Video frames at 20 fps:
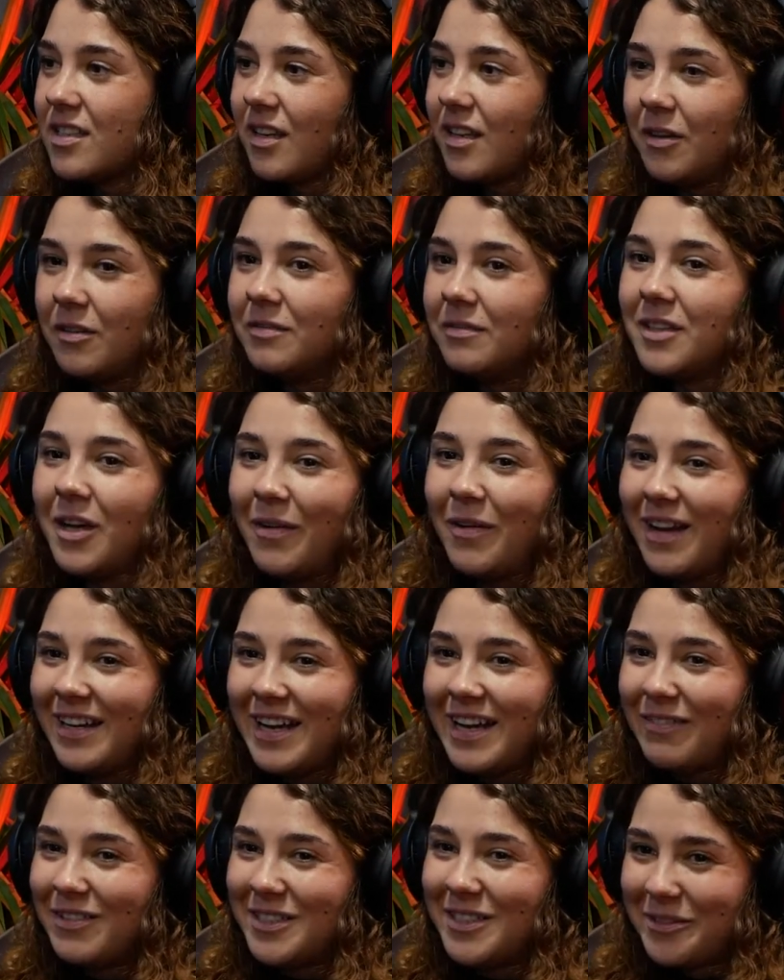So no, I'll
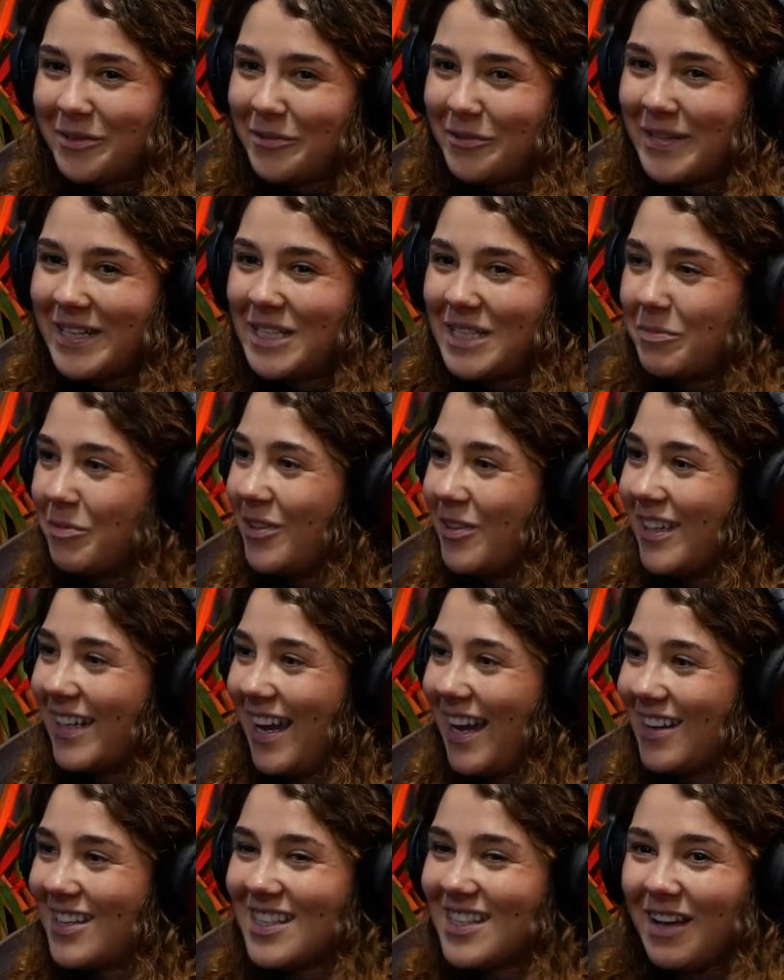never do a Ouija board
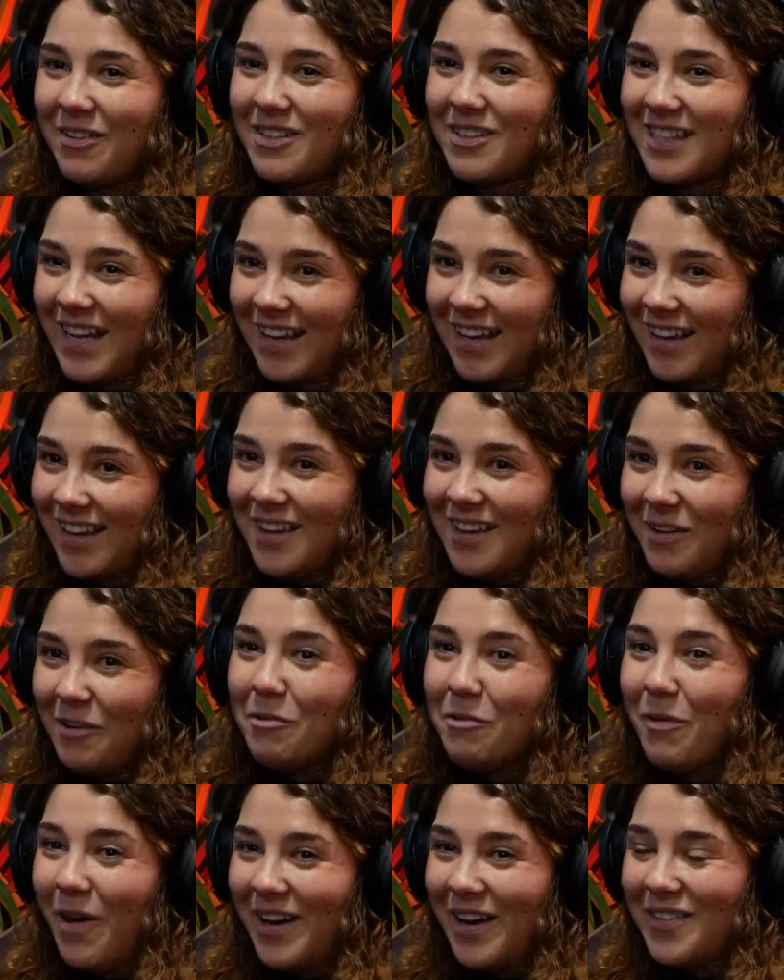again. So that was like
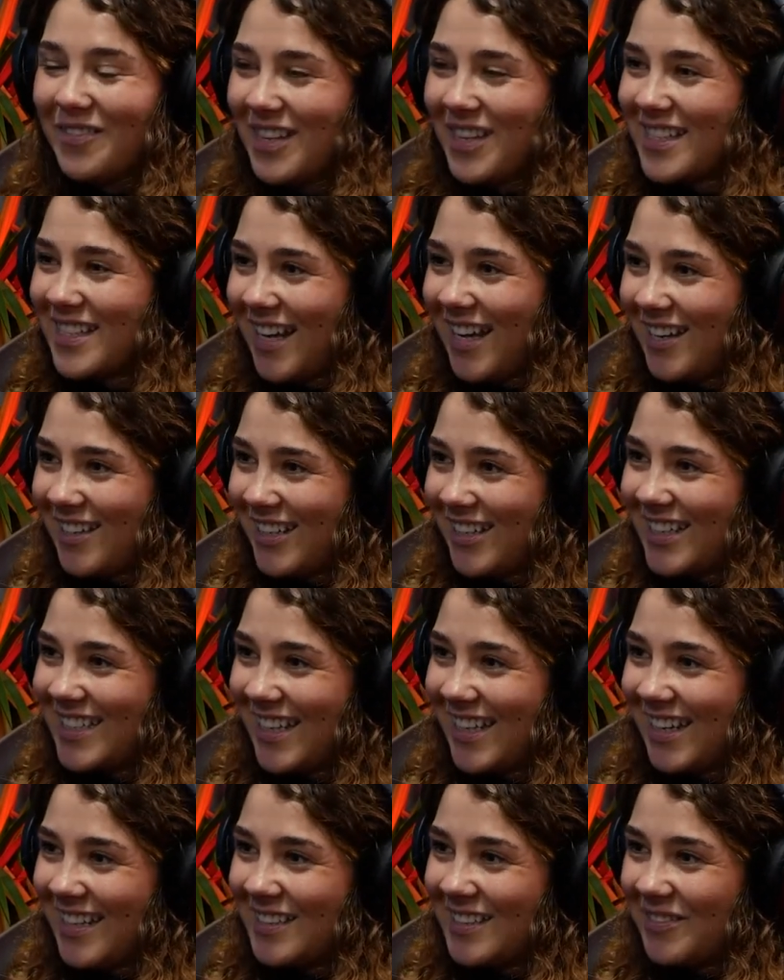one of the scariest
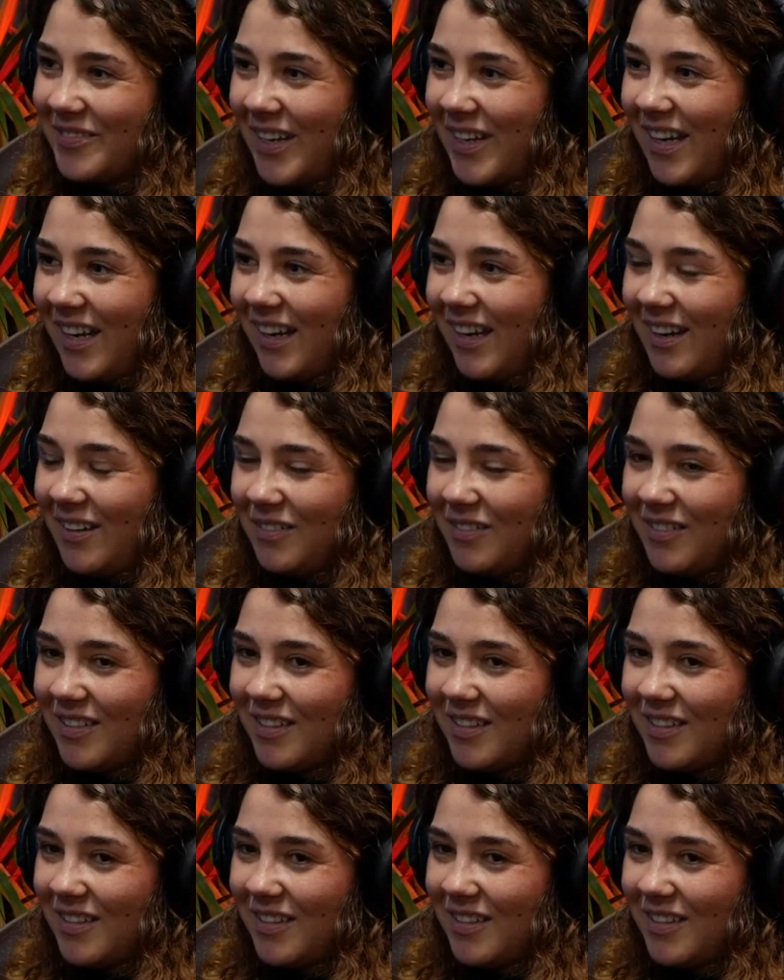days of my life.